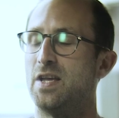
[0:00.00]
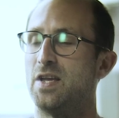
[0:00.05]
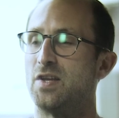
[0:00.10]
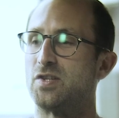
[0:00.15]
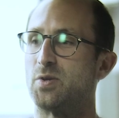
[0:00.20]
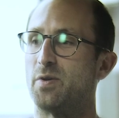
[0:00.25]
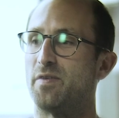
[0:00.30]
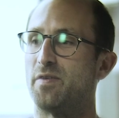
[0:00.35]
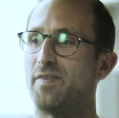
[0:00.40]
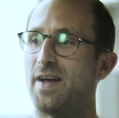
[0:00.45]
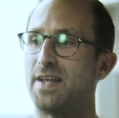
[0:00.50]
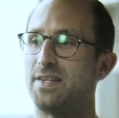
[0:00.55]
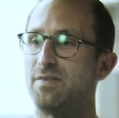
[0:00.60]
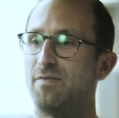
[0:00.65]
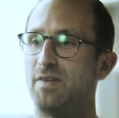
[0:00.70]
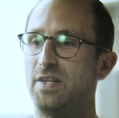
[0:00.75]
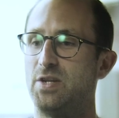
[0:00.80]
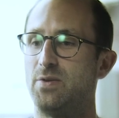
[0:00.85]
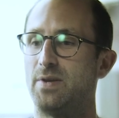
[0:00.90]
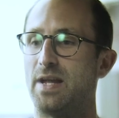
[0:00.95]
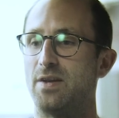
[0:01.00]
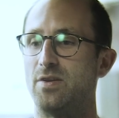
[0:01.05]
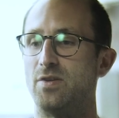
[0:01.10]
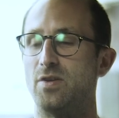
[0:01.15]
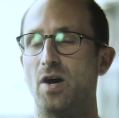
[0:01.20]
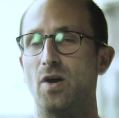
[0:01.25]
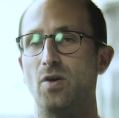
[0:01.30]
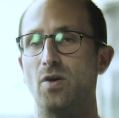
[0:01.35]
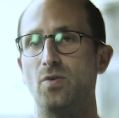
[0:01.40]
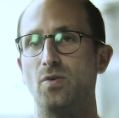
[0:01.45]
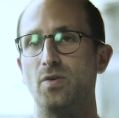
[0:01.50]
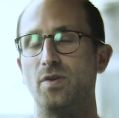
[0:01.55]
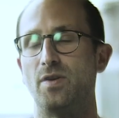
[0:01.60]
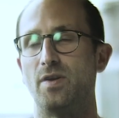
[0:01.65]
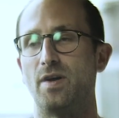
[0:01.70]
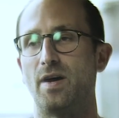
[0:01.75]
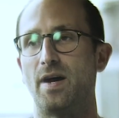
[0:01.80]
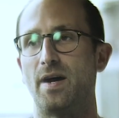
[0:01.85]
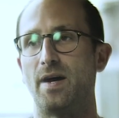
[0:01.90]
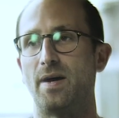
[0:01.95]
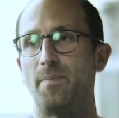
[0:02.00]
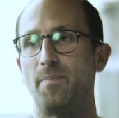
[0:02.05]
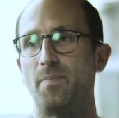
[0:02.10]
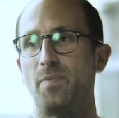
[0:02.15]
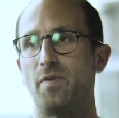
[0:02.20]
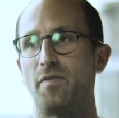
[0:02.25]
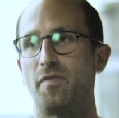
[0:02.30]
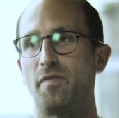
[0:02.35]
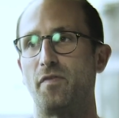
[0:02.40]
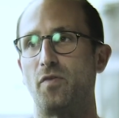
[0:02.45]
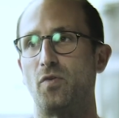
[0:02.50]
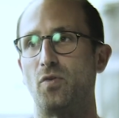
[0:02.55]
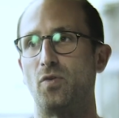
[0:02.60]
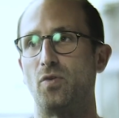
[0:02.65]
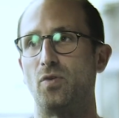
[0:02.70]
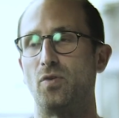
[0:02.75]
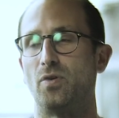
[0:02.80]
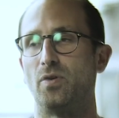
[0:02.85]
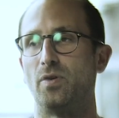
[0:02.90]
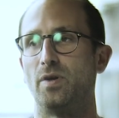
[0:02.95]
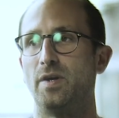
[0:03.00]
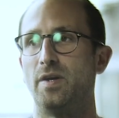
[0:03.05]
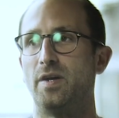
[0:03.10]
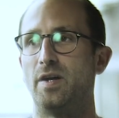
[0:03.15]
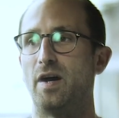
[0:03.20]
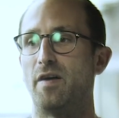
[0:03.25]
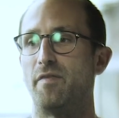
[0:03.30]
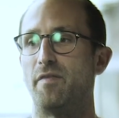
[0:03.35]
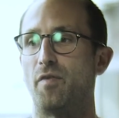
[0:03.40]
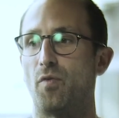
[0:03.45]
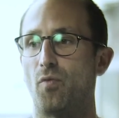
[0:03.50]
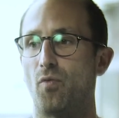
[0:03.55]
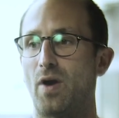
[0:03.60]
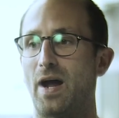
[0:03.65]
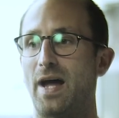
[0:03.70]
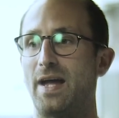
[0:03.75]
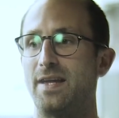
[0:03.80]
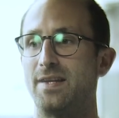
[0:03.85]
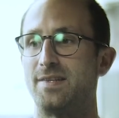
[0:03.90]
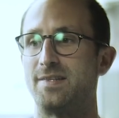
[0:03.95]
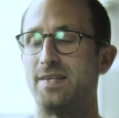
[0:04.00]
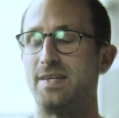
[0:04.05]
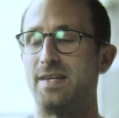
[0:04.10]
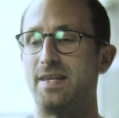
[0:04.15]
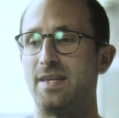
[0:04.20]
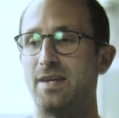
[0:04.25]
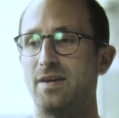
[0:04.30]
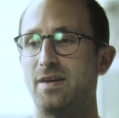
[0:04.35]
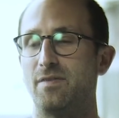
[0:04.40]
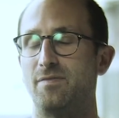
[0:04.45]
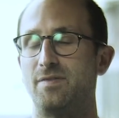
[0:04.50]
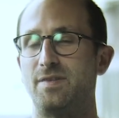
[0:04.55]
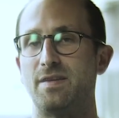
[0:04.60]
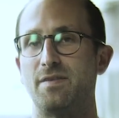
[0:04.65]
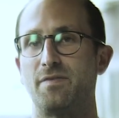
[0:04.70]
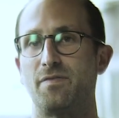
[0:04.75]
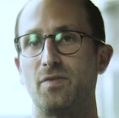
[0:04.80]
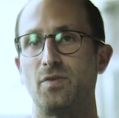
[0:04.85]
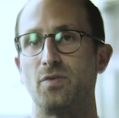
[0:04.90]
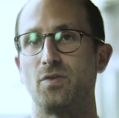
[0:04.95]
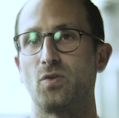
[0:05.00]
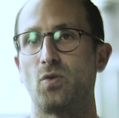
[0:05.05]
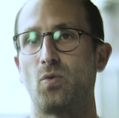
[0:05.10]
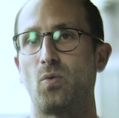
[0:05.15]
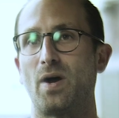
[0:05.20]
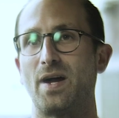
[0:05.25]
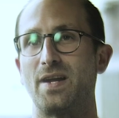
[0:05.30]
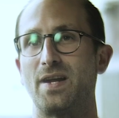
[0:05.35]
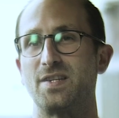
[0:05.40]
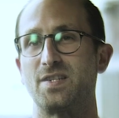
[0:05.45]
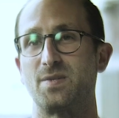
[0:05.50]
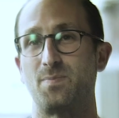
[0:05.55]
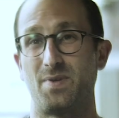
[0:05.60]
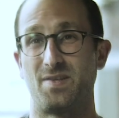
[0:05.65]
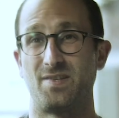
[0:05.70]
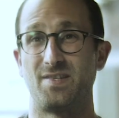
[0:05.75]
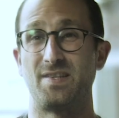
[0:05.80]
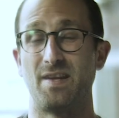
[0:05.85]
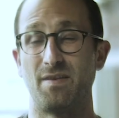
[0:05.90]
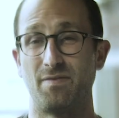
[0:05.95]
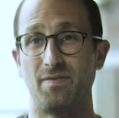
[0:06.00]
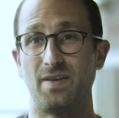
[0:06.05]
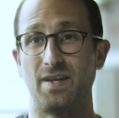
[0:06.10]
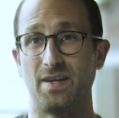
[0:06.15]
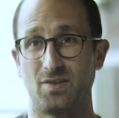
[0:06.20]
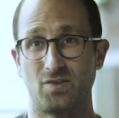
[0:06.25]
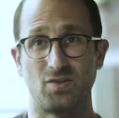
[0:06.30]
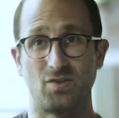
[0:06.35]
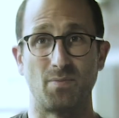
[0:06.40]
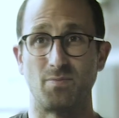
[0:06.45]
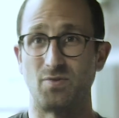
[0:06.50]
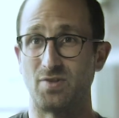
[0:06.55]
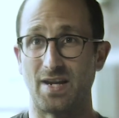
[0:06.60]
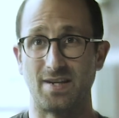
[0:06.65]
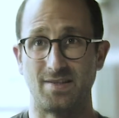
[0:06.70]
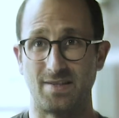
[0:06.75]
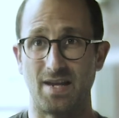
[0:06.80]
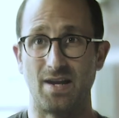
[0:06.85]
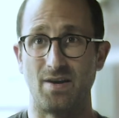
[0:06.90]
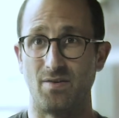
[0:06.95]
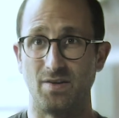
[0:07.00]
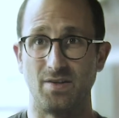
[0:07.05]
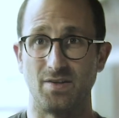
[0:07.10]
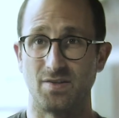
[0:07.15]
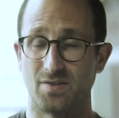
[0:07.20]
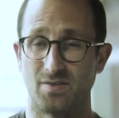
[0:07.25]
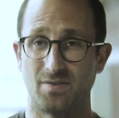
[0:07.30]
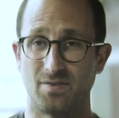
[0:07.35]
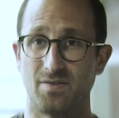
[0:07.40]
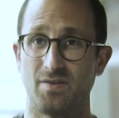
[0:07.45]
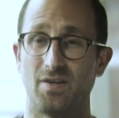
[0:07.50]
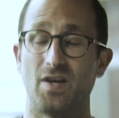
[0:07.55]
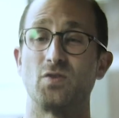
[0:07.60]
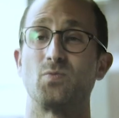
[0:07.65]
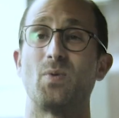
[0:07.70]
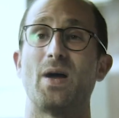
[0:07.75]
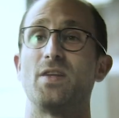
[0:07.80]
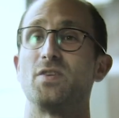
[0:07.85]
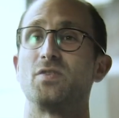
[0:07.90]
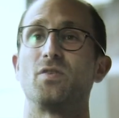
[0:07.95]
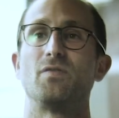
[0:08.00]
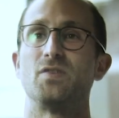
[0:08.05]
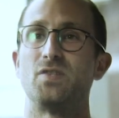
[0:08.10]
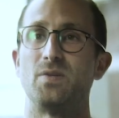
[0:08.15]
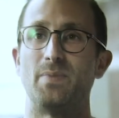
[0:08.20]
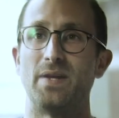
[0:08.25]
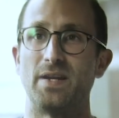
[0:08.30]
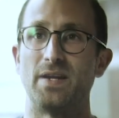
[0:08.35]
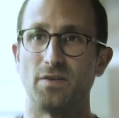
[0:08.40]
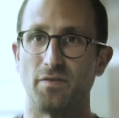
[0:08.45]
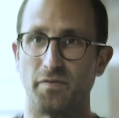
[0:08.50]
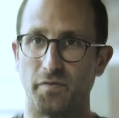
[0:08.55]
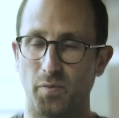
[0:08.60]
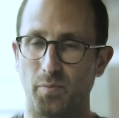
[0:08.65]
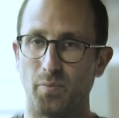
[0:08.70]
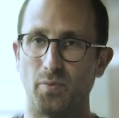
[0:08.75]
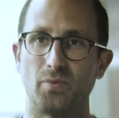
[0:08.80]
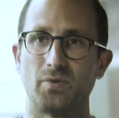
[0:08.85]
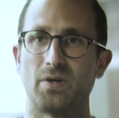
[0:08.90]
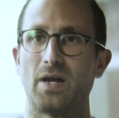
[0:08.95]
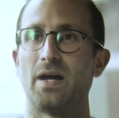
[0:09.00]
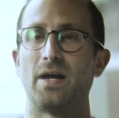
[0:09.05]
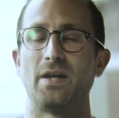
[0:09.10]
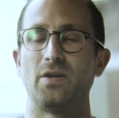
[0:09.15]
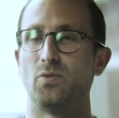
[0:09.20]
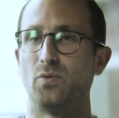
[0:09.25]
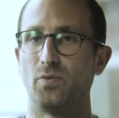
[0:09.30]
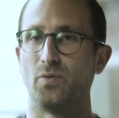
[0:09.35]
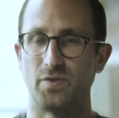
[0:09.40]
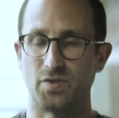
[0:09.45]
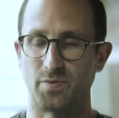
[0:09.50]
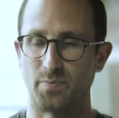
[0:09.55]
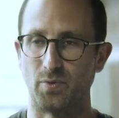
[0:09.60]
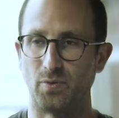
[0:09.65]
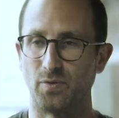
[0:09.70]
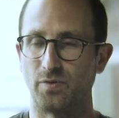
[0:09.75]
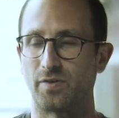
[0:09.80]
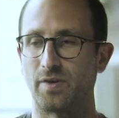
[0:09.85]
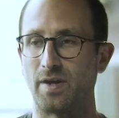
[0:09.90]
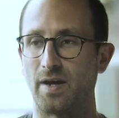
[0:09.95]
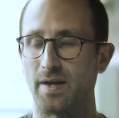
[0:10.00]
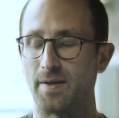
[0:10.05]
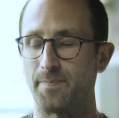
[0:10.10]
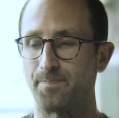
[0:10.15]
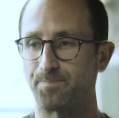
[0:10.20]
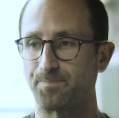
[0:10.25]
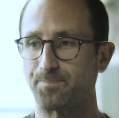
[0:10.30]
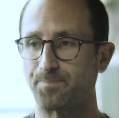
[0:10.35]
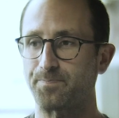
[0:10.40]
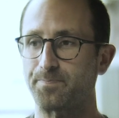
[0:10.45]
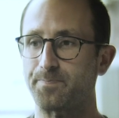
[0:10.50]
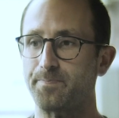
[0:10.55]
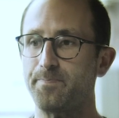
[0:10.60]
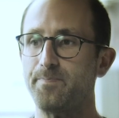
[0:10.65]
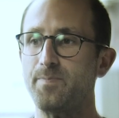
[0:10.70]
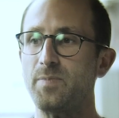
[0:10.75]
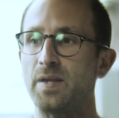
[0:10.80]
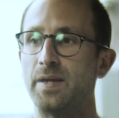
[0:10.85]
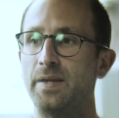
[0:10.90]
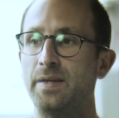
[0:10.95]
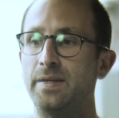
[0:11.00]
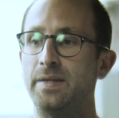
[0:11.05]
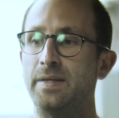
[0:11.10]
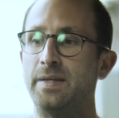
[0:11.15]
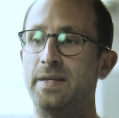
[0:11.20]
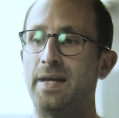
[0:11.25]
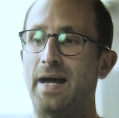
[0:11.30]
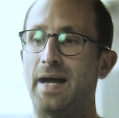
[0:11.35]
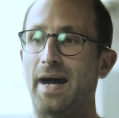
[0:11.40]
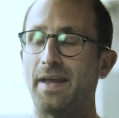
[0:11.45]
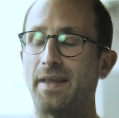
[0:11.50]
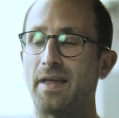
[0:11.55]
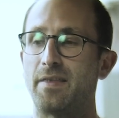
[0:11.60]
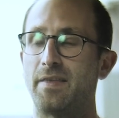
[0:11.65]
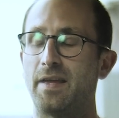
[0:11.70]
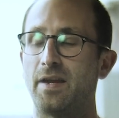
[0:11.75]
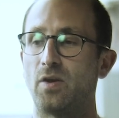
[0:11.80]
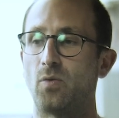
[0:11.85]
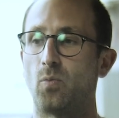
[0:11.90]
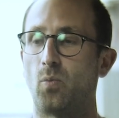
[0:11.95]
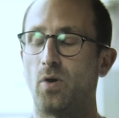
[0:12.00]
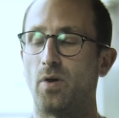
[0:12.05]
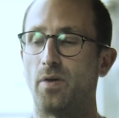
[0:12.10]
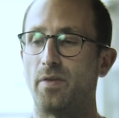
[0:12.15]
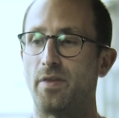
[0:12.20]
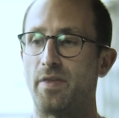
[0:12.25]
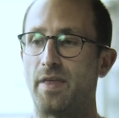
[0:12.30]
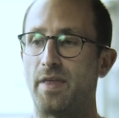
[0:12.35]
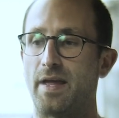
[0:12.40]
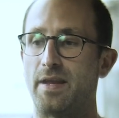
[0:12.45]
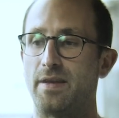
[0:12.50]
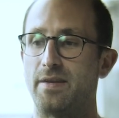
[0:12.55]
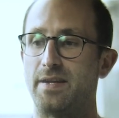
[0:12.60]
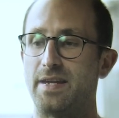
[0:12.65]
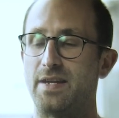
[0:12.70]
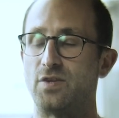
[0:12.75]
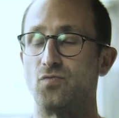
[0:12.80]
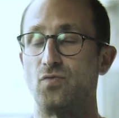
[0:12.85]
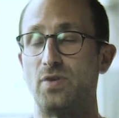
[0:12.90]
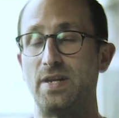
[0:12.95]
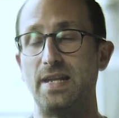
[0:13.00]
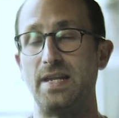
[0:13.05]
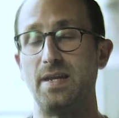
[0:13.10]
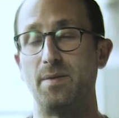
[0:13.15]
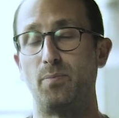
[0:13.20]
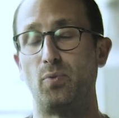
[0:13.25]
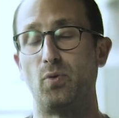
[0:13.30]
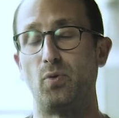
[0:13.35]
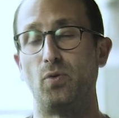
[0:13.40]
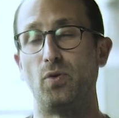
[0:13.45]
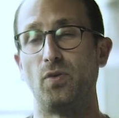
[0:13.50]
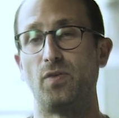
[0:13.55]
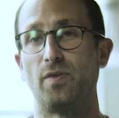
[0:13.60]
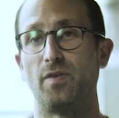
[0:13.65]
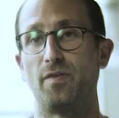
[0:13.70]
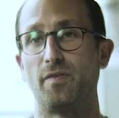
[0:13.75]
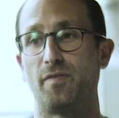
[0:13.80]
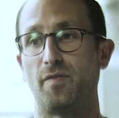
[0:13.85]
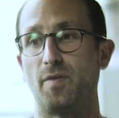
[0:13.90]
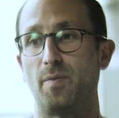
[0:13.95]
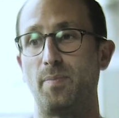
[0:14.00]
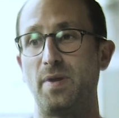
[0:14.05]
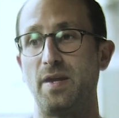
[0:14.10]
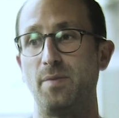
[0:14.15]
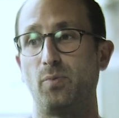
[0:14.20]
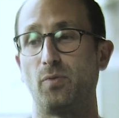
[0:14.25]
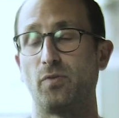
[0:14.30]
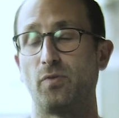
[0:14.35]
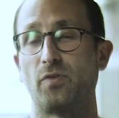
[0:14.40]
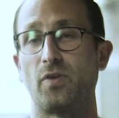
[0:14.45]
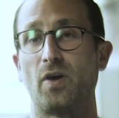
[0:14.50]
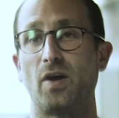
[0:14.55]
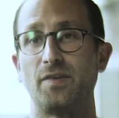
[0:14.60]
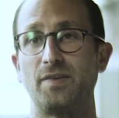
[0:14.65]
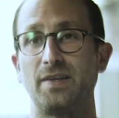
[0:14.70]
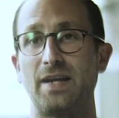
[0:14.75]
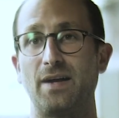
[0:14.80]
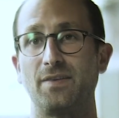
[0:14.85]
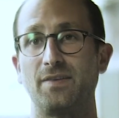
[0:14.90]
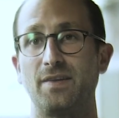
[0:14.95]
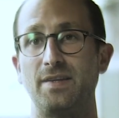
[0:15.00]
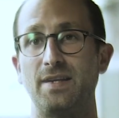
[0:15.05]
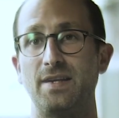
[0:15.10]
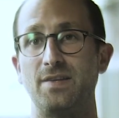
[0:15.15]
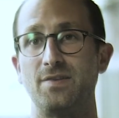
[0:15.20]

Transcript: So effectively you get known um, for a variety of different quite specific subject areas, as well as obviously being the football guy or the sports guy. And I think what then is really important for people starting out in the